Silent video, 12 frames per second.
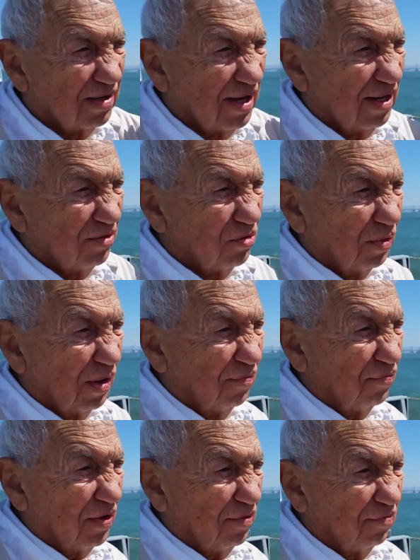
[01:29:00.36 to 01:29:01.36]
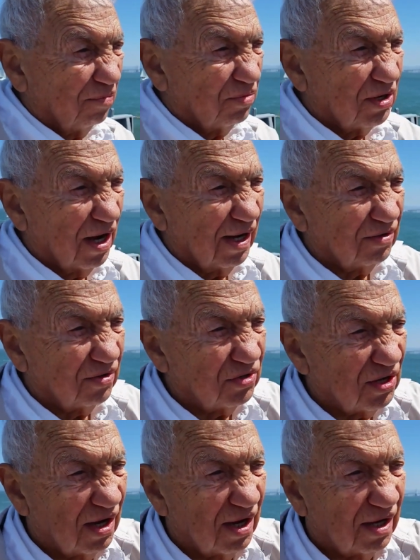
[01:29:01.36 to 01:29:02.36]
10, 12 feet from side to
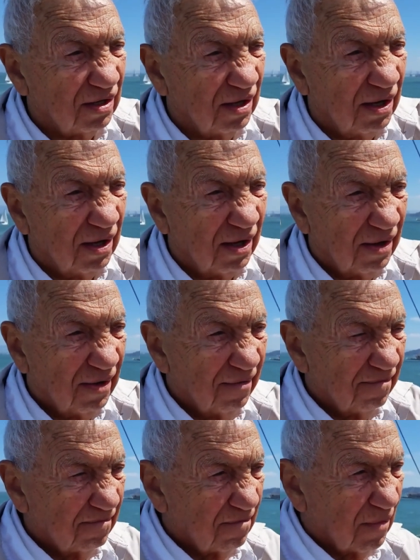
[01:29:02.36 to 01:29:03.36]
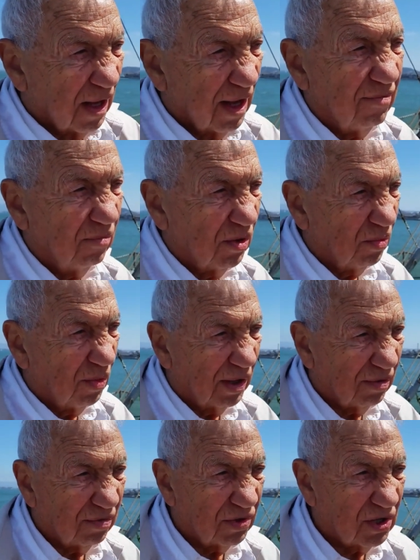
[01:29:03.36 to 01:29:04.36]
side, even when the
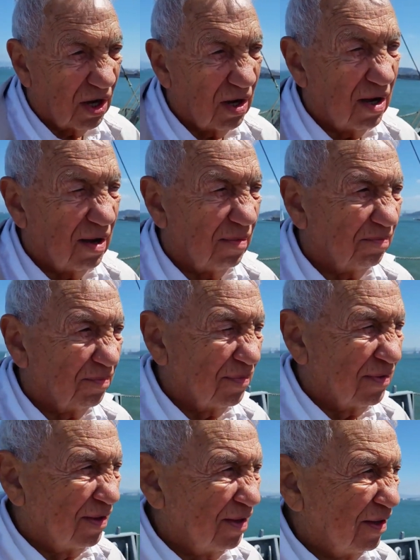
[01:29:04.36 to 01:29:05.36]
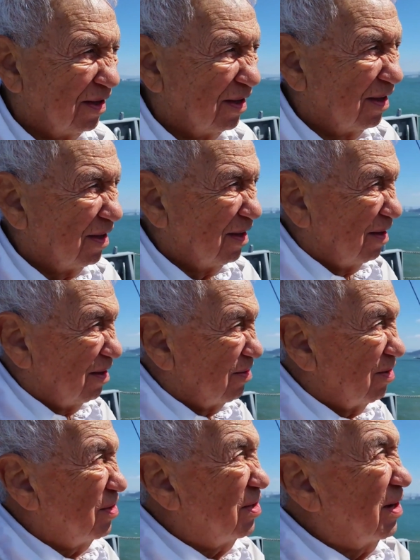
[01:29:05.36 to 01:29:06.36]
weather is calm.
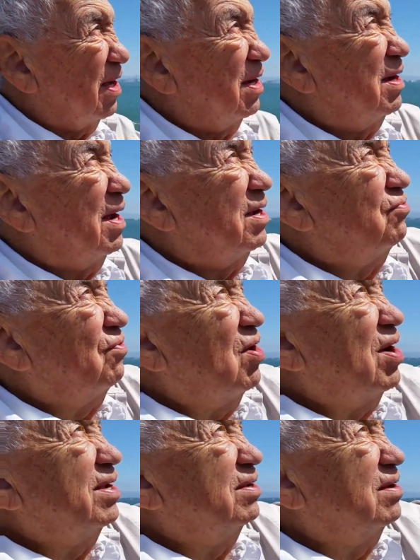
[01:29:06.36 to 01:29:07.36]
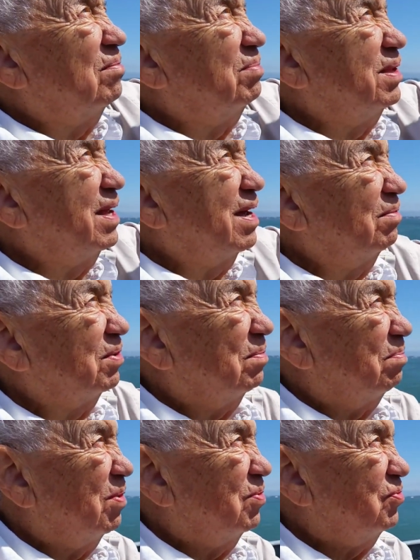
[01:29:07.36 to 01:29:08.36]
So you get a nice ride coming down with the
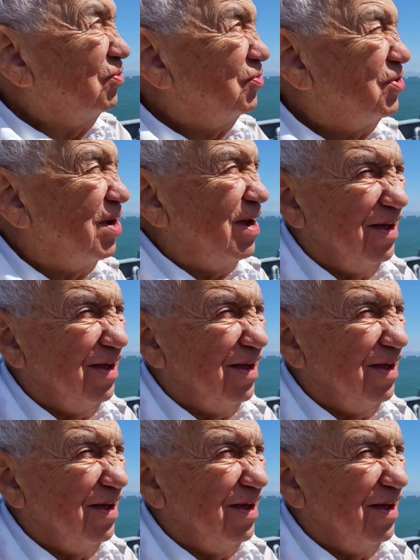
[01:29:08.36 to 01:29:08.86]
boats and shit.